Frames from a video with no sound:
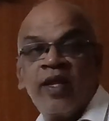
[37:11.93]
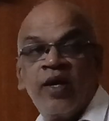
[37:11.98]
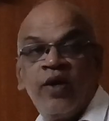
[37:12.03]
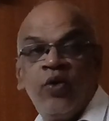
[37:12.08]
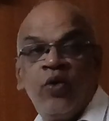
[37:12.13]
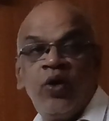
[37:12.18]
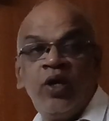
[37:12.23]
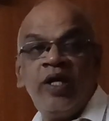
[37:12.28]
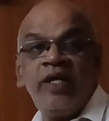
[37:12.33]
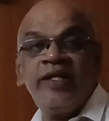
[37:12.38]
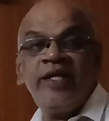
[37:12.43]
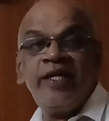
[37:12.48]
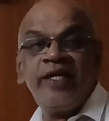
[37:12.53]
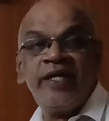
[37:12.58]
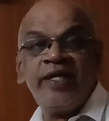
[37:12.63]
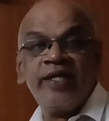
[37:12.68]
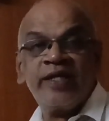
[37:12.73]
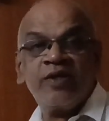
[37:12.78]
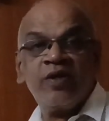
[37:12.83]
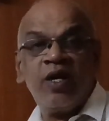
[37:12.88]
Only then
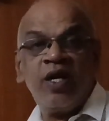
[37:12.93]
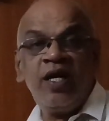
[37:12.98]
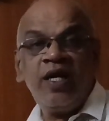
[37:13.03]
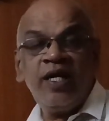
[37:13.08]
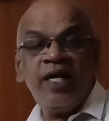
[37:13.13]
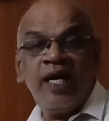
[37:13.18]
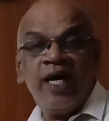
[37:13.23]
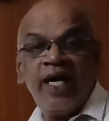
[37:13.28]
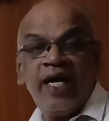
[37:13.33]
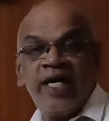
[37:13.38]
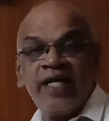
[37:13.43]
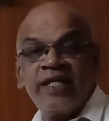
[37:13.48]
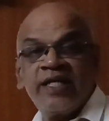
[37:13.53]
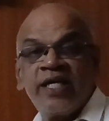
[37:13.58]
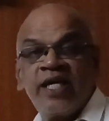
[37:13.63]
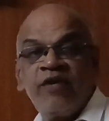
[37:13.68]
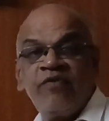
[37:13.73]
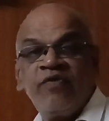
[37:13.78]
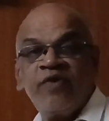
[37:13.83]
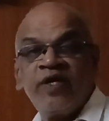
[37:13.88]
it's called
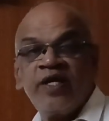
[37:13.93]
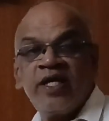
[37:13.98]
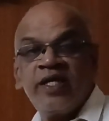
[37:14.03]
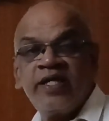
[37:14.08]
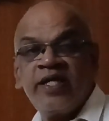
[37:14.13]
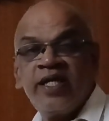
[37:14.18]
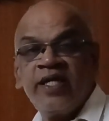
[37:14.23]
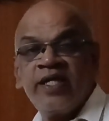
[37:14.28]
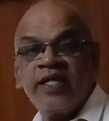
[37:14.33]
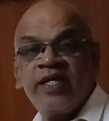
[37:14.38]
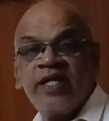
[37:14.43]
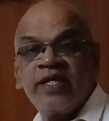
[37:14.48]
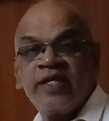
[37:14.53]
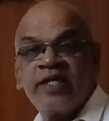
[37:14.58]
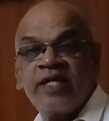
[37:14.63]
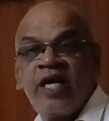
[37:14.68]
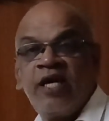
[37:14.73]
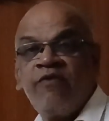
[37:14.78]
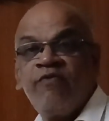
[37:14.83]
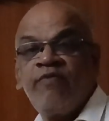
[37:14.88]
esterification, and the
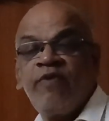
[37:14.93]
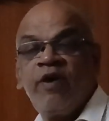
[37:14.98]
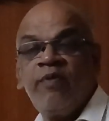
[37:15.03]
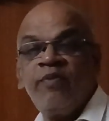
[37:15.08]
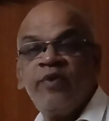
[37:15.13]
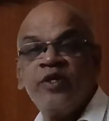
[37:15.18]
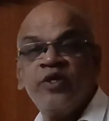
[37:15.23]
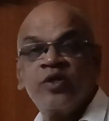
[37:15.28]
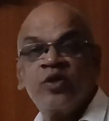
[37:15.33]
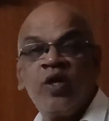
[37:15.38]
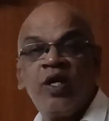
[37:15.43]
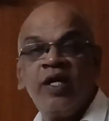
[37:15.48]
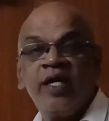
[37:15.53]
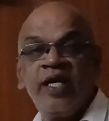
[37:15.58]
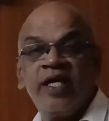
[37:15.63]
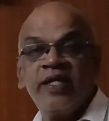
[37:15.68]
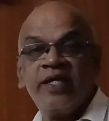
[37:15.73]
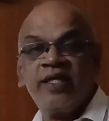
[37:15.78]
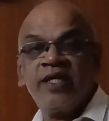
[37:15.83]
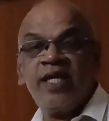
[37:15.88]
salt formed is called
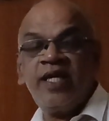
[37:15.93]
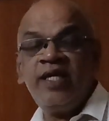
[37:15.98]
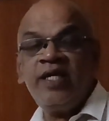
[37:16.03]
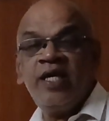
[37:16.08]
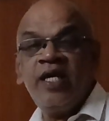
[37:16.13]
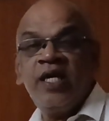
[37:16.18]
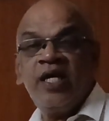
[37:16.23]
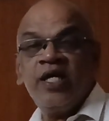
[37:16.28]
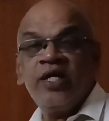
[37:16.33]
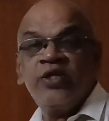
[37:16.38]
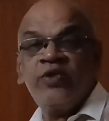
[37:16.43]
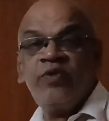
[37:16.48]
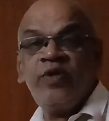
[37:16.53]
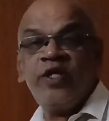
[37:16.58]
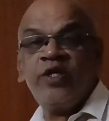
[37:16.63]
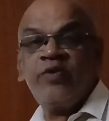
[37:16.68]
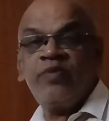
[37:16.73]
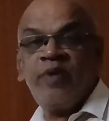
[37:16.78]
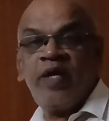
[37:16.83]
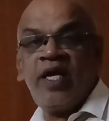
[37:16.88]
ester,
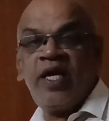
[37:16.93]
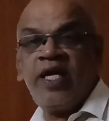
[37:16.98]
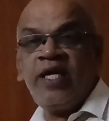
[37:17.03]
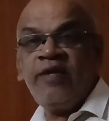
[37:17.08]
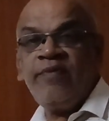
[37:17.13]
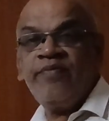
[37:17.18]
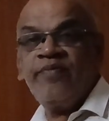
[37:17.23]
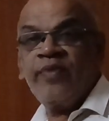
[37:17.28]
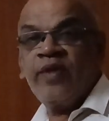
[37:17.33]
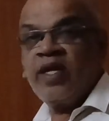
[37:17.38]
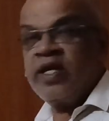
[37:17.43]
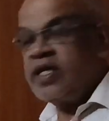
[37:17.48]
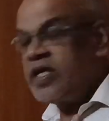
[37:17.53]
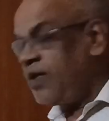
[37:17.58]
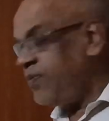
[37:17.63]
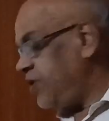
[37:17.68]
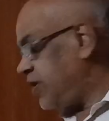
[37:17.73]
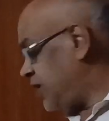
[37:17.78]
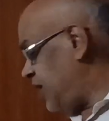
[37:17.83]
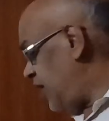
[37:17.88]
sweet smelling
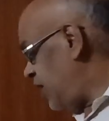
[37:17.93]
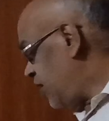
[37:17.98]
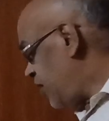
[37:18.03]
chemical